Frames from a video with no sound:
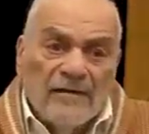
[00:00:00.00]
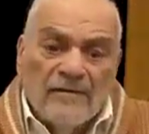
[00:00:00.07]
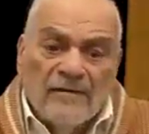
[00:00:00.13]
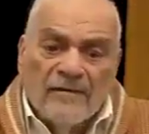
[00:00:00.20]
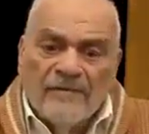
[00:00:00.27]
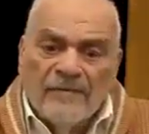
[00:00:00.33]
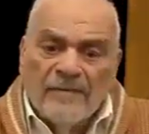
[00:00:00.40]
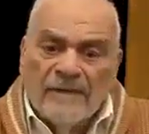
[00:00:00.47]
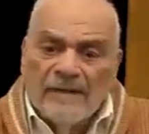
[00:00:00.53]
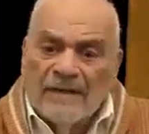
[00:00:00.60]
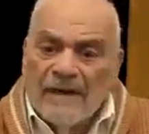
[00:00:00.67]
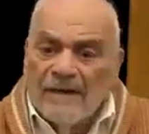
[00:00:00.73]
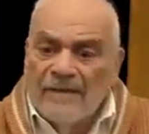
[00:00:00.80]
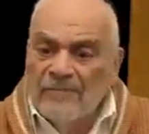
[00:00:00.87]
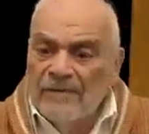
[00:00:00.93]
could have been
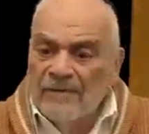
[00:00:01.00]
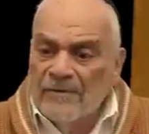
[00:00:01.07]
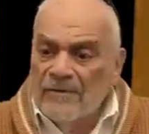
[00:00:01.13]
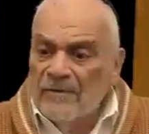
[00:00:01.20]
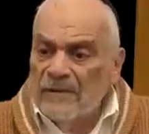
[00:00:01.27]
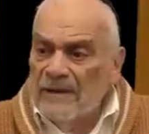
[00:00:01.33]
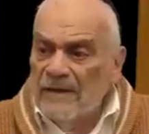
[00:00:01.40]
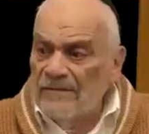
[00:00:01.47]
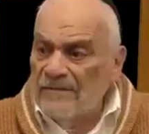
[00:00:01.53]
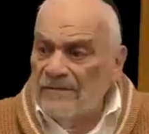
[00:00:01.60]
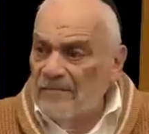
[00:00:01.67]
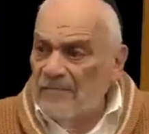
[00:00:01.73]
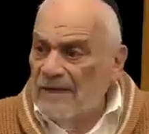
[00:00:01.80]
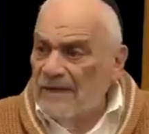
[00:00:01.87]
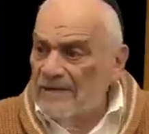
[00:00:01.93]
accomplished without the
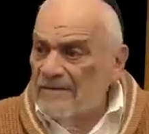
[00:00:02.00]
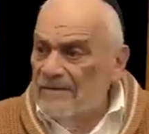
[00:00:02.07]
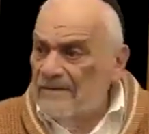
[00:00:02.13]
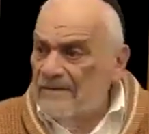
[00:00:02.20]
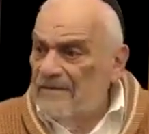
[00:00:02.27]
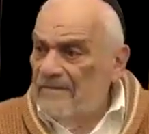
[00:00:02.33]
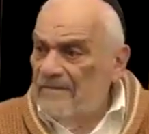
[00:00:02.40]
Makos.